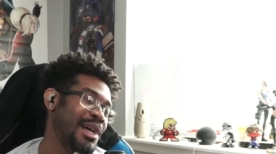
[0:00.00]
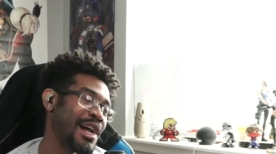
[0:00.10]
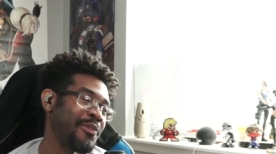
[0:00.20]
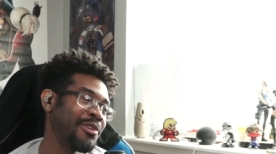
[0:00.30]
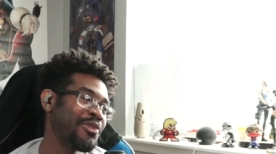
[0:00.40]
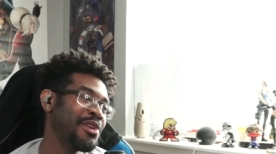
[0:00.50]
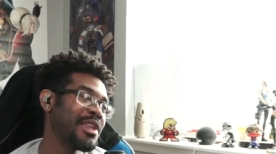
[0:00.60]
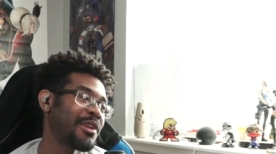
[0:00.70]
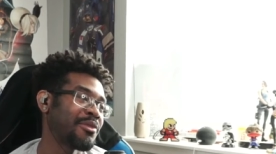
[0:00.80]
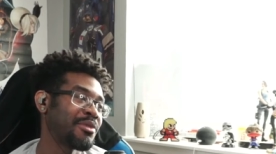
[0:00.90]
I just feel
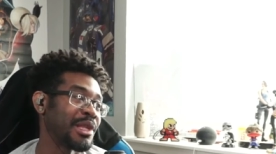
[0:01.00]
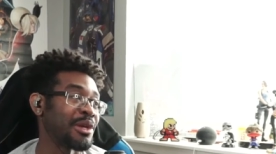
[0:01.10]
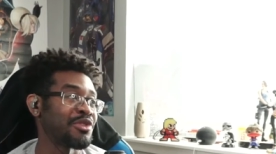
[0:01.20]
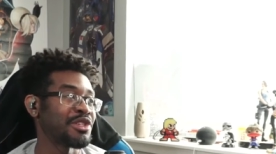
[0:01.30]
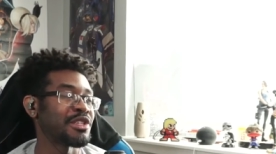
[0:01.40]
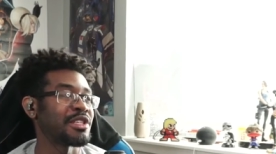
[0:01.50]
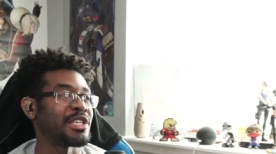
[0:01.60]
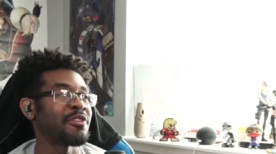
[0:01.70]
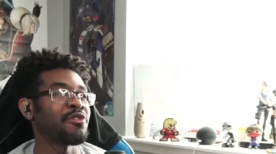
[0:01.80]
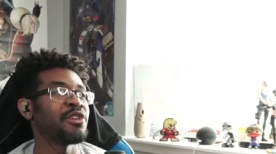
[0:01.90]
like there's just a
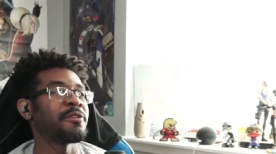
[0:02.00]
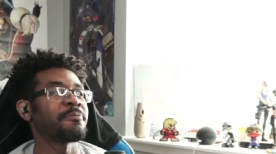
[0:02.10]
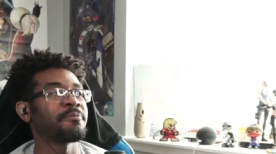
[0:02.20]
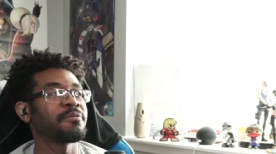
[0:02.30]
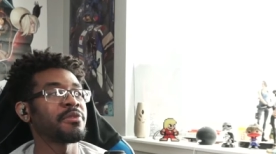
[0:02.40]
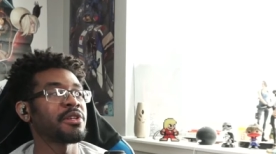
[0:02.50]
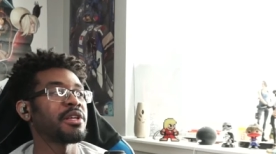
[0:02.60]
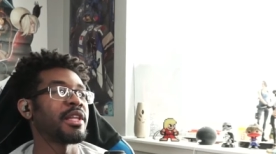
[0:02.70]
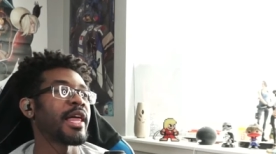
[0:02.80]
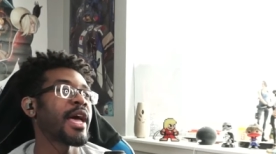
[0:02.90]
different
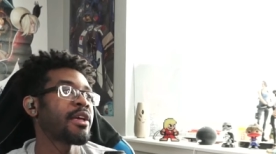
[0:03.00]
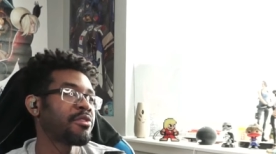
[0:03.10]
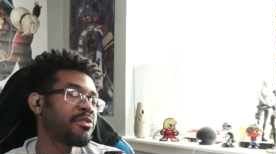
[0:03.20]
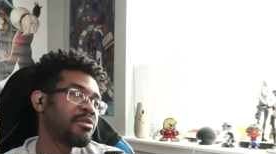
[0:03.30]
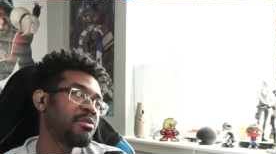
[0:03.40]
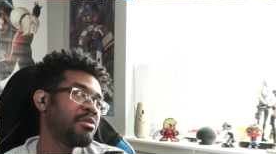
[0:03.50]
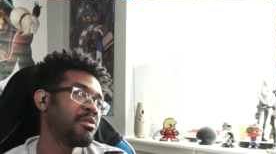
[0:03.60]
class